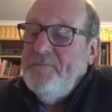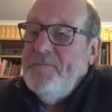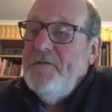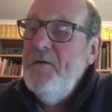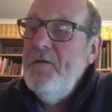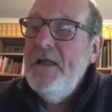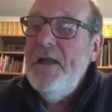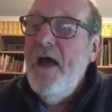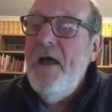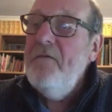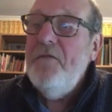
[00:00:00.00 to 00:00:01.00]
doing
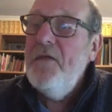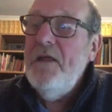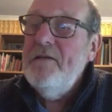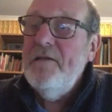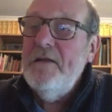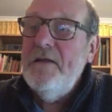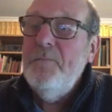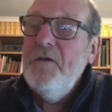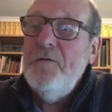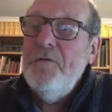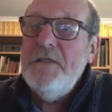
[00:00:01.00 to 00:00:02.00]
live theatre and
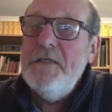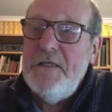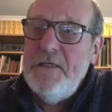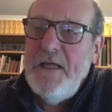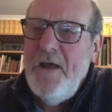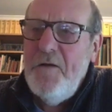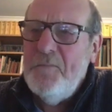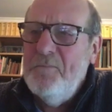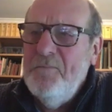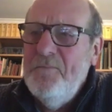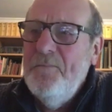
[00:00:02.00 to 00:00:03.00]
we all sit at
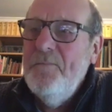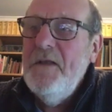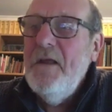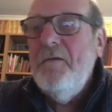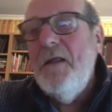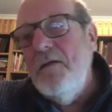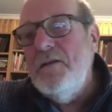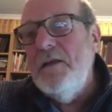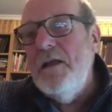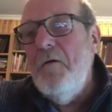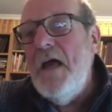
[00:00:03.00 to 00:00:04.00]
home. We don't have to
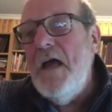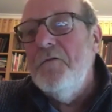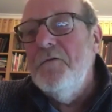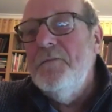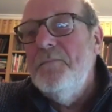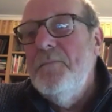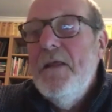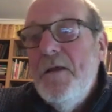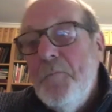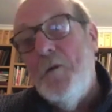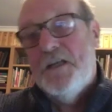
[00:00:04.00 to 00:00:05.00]
go out,
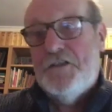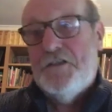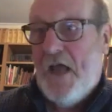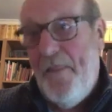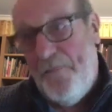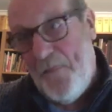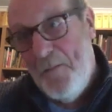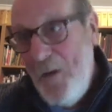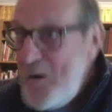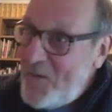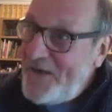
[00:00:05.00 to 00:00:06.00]
which at the
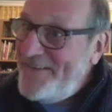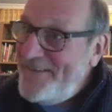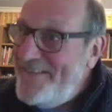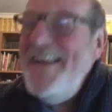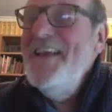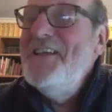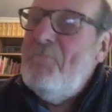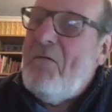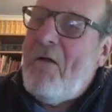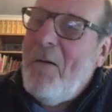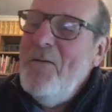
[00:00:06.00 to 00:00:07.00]
moment is
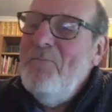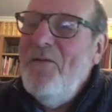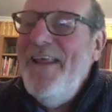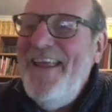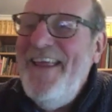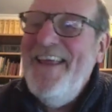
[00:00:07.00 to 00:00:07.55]
probably